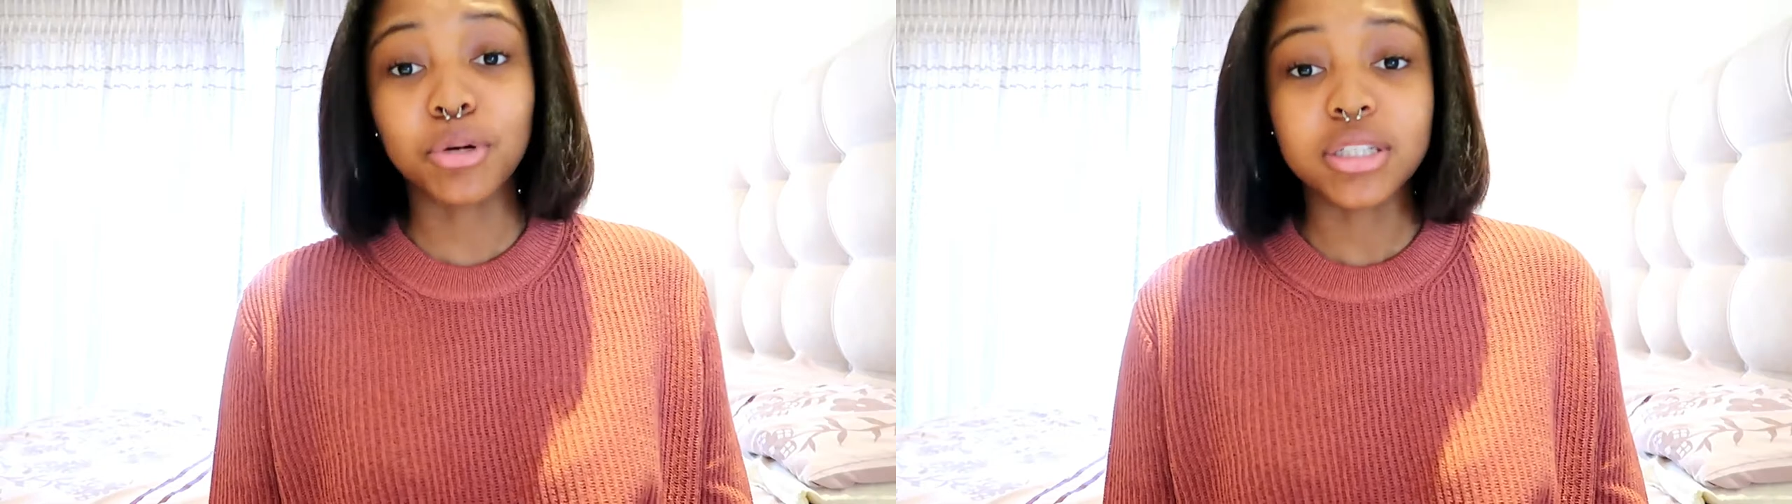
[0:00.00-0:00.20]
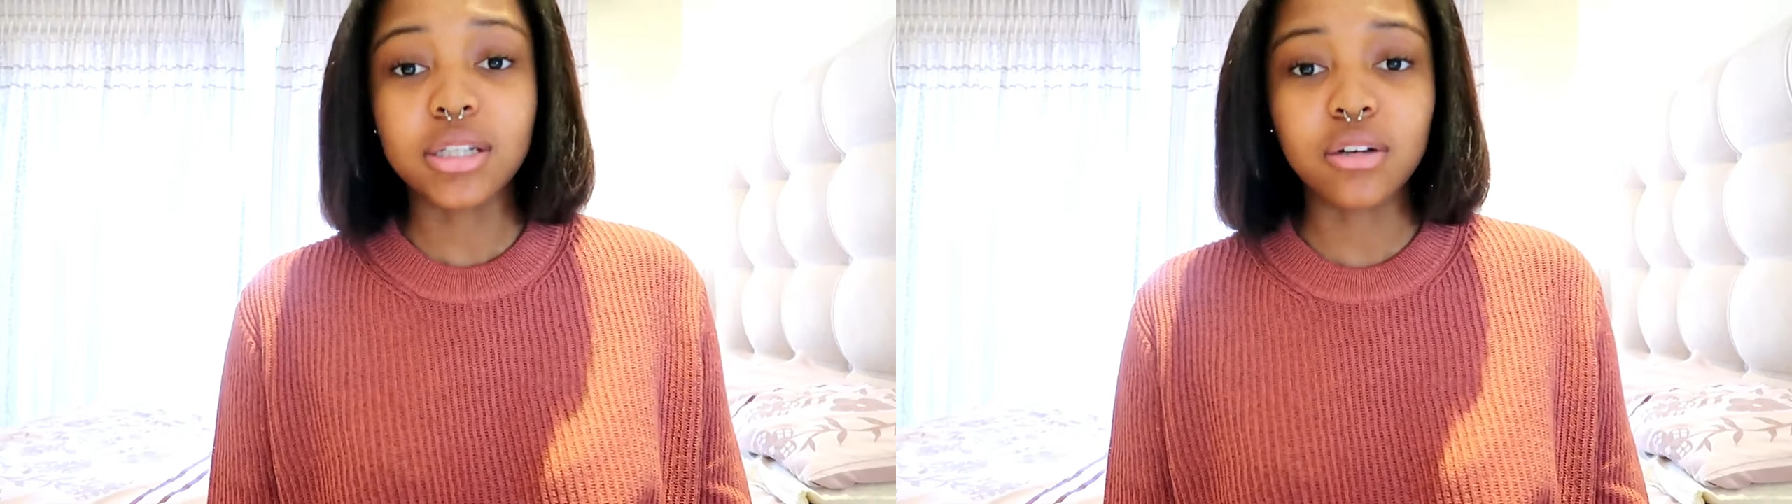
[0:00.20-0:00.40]

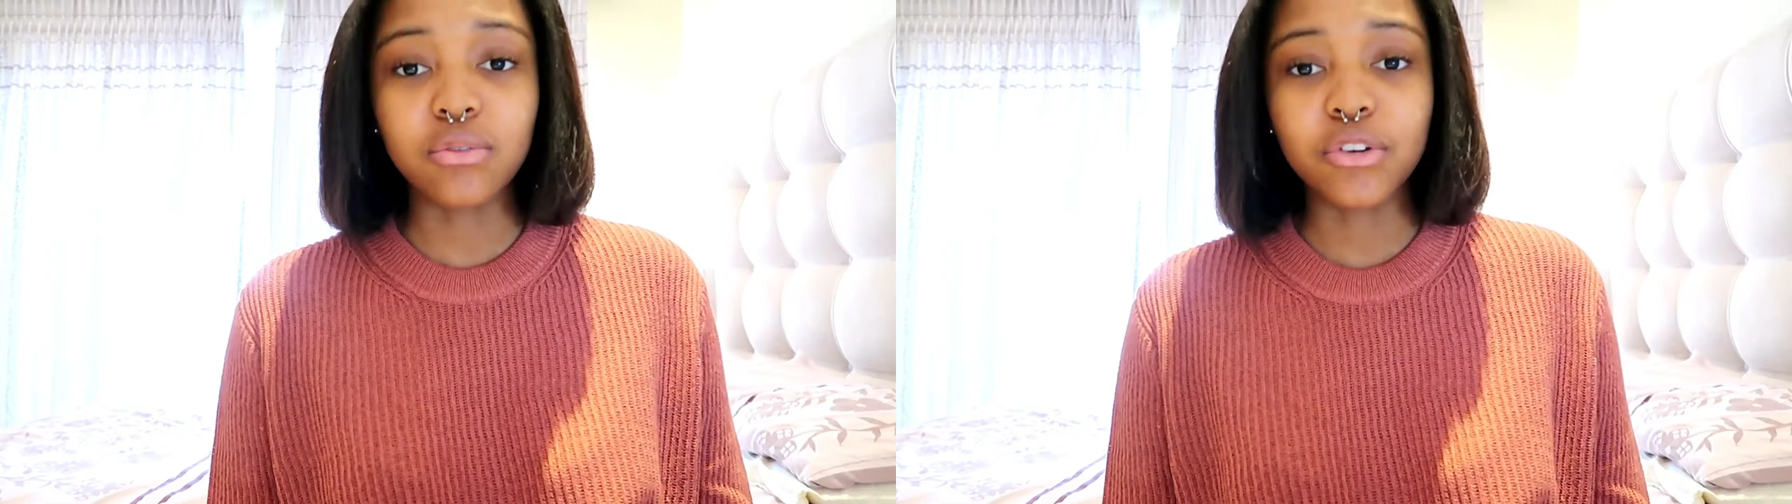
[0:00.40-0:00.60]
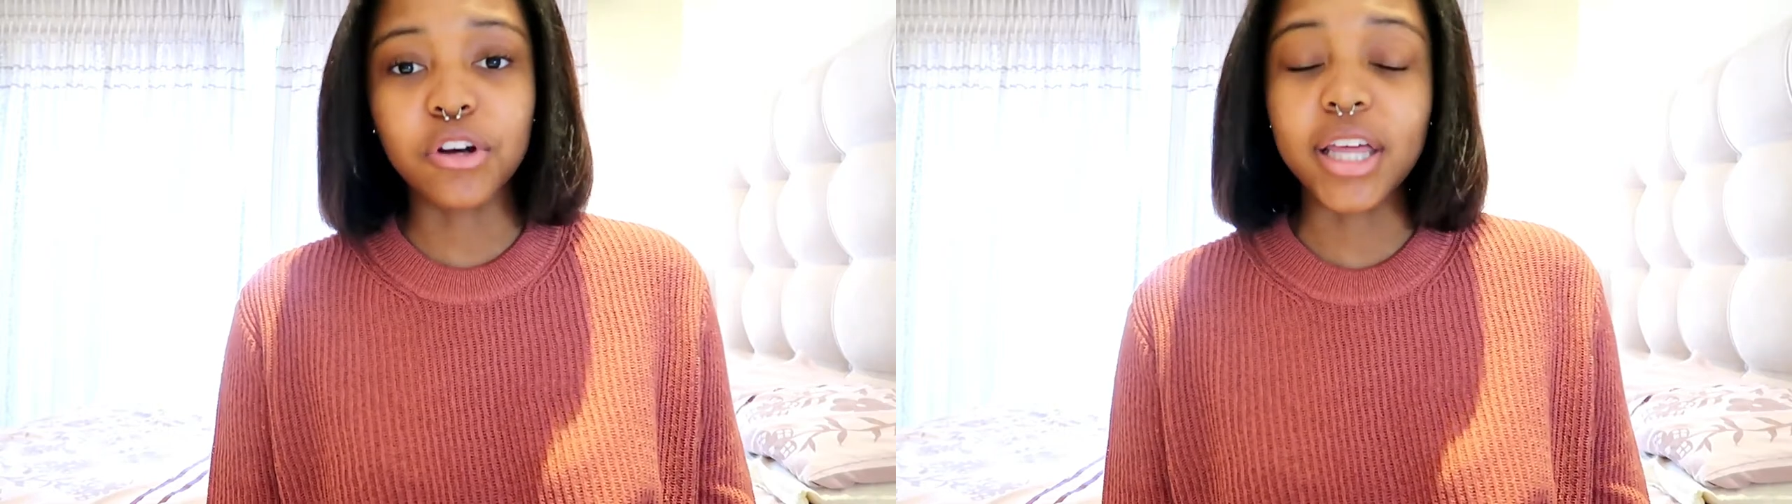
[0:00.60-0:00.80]
personally
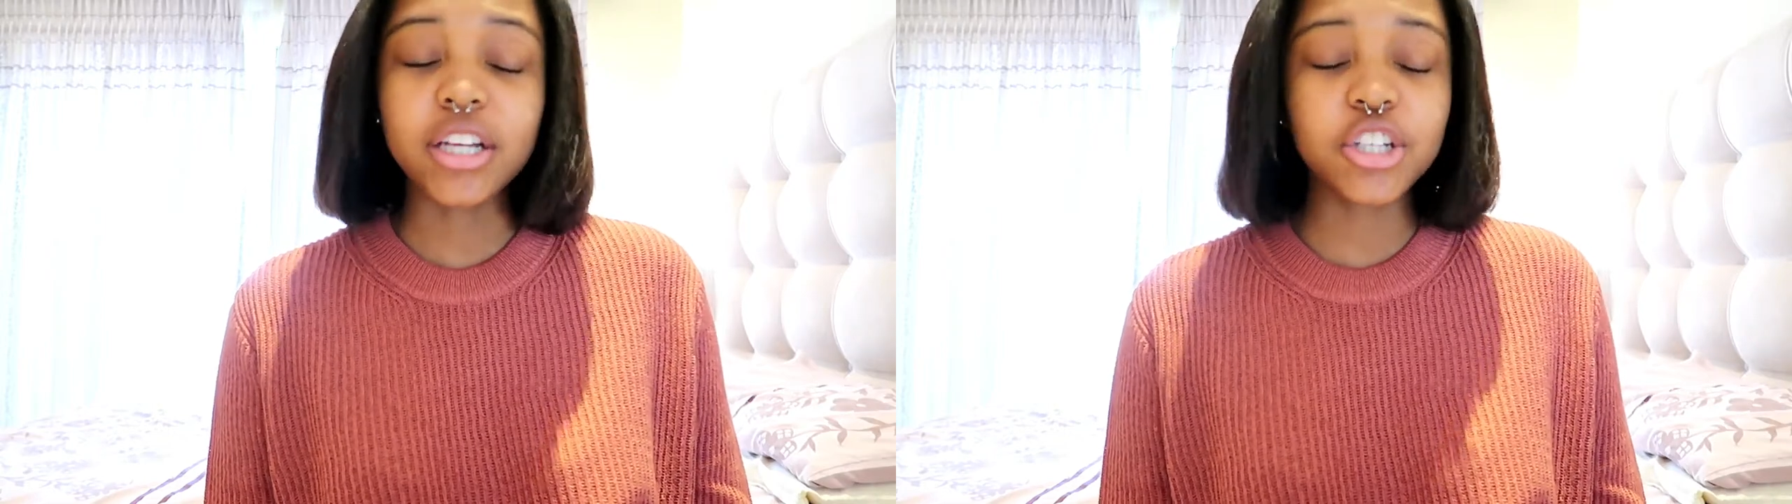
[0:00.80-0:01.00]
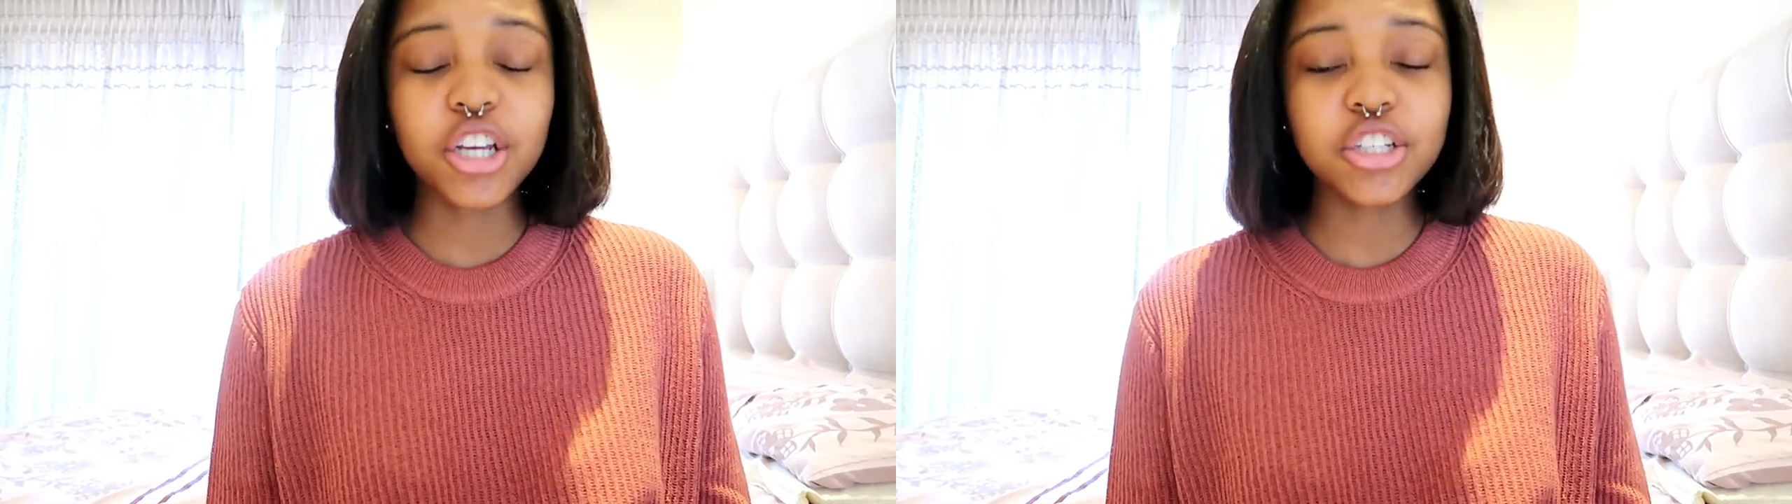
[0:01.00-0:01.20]
didn't feel
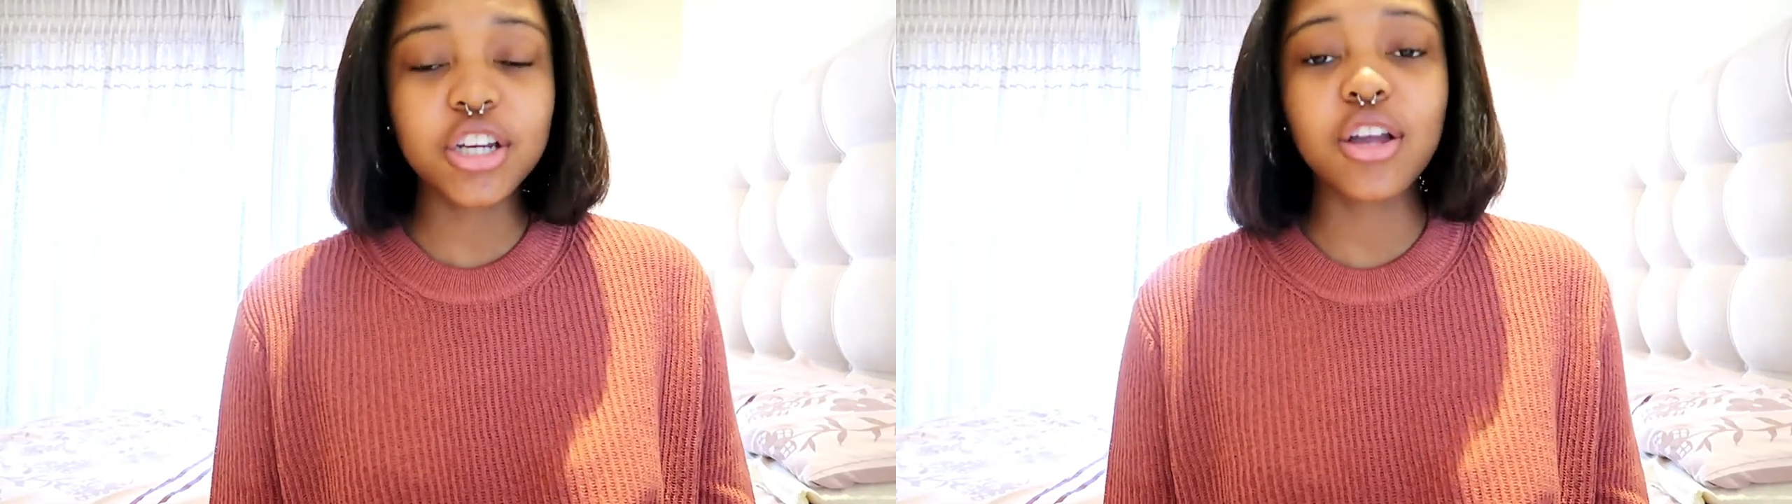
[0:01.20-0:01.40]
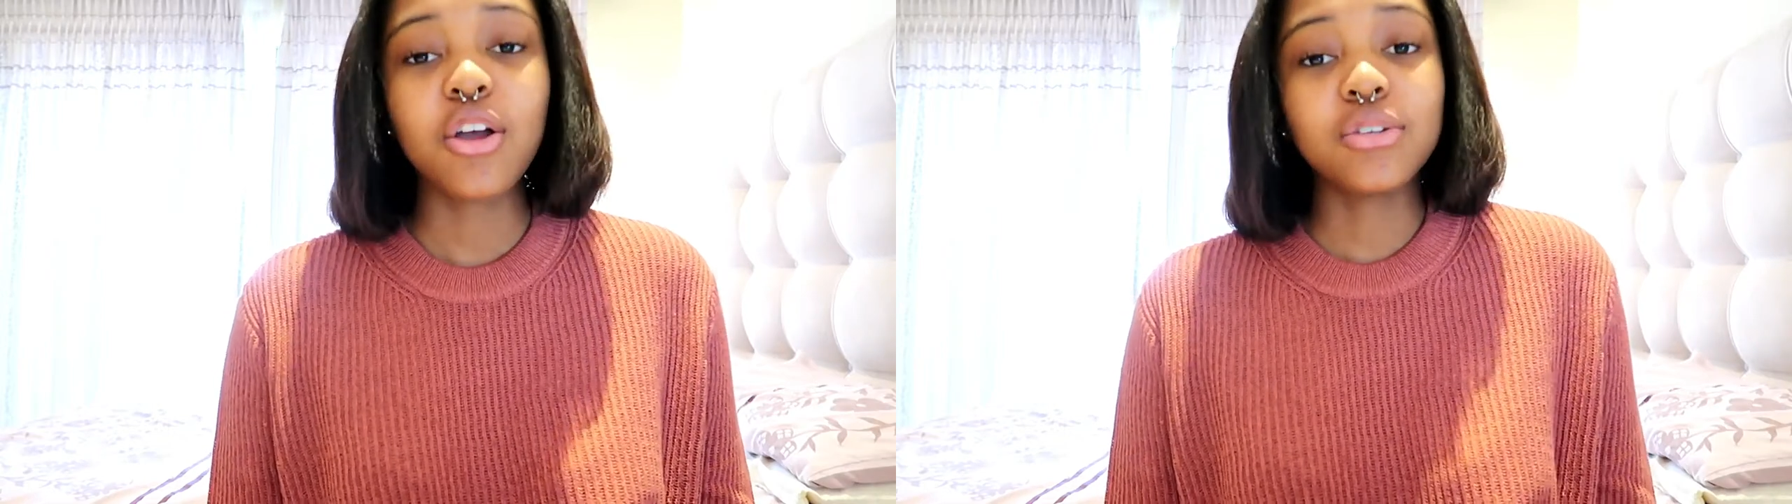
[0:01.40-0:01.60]
like
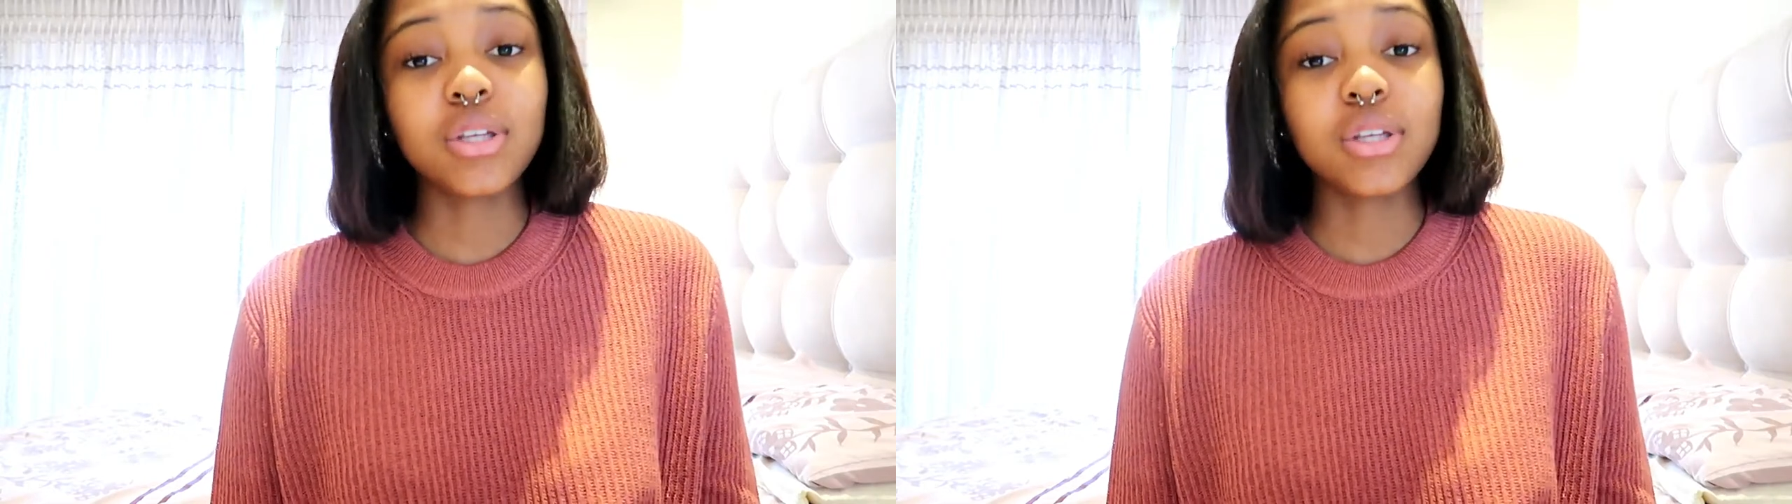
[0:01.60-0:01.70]
changing,